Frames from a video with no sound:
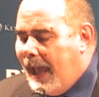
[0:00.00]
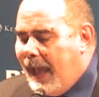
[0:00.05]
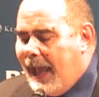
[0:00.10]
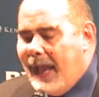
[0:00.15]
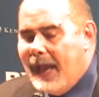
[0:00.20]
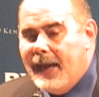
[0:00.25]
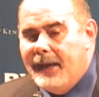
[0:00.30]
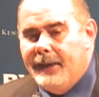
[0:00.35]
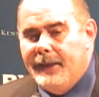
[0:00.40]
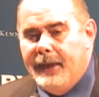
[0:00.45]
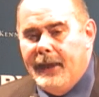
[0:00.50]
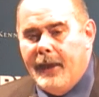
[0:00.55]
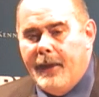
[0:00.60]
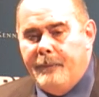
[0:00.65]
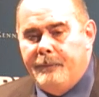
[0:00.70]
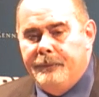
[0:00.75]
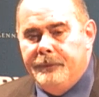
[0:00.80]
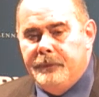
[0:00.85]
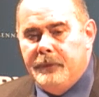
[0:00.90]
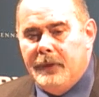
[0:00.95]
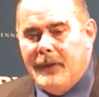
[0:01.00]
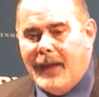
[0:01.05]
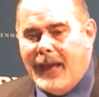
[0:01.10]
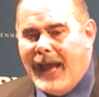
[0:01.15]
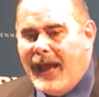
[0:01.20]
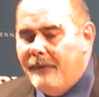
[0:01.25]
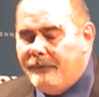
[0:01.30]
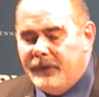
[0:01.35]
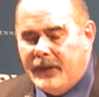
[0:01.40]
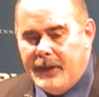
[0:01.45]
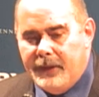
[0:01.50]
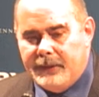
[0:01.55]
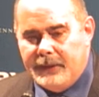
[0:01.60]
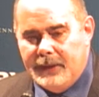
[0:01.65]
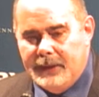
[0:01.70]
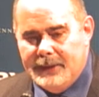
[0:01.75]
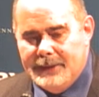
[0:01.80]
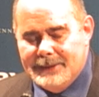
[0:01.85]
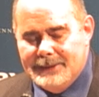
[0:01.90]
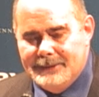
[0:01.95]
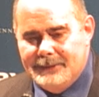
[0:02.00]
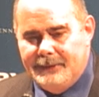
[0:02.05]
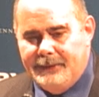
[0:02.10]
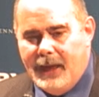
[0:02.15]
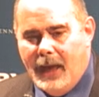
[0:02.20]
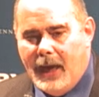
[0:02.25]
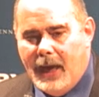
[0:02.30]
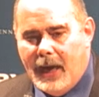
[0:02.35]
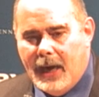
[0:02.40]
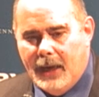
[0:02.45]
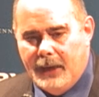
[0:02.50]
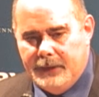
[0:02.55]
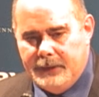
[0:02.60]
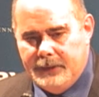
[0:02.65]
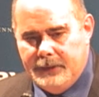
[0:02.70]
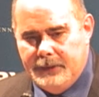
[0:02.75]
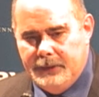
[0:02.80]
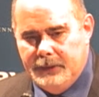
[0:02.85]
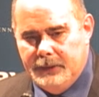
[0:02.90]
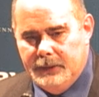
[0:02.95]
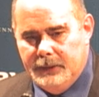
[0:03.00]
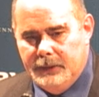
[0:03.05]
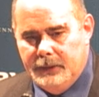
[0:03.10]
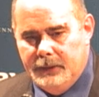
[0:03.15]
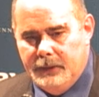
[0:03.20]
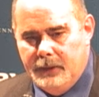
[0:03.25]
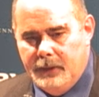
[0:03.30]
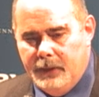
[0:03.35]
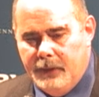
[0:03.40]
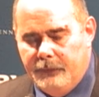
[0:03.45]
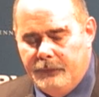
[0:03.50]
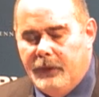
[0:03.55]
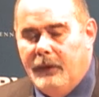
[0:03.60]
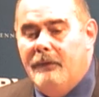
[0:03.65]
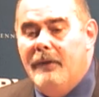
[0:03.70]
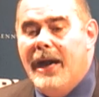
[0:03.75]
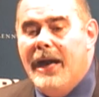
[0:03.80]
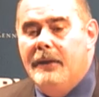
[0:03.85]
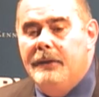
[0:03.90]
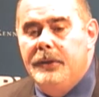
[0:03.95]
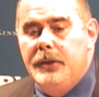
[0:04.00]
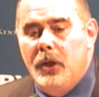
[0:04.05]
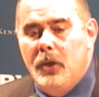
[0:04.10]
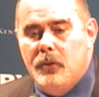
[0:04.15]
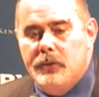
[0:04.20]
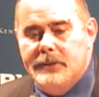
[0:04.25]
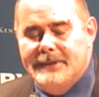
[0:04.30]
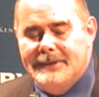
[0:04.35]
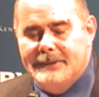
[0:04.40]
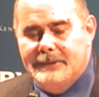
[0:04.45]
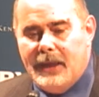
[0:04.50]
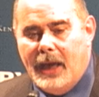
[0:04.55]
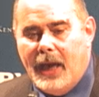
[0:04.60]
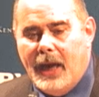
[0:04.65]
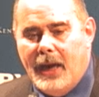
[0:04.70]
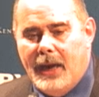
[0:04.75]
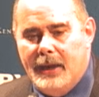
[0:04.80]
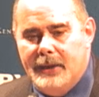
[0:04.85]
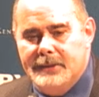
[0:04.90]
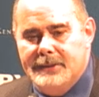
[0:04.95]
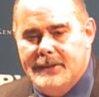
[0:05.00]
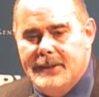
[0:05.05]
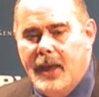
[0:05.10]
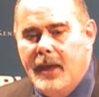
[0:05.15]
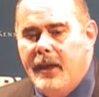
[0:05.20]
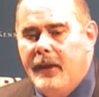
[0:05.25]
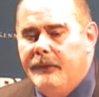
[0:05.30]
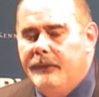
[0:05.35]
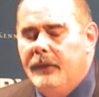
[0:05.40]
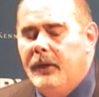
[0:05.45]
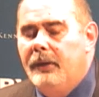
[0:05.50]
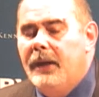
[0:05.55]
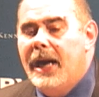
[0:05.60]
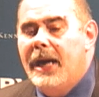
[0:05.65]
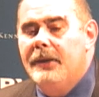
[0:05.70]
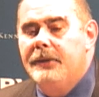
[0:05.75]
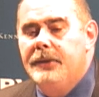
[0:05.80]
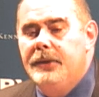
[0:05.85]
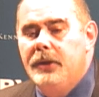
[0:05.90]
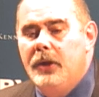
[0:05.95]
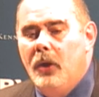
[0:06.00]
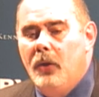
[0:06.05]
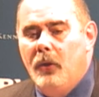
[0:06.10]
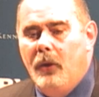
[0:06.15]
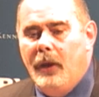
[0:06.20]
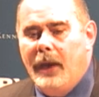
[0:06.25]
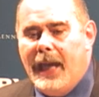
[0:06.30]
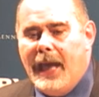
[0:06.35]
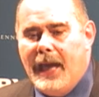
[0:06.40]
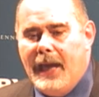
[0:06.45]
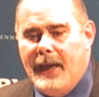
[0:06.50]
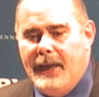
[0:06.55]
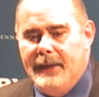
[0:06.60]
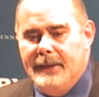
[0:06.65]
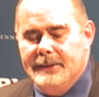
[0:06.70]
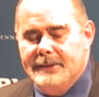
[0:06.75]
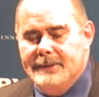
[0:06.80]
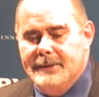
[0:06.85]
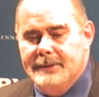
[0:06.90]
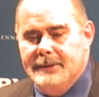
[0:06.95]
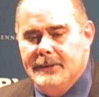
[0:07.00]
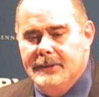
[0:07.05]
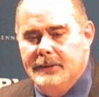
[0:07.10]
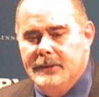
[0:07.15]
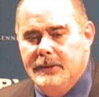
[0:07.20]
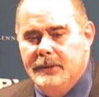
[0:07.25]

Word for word: And everything is dark. There are no stars. There are no lights.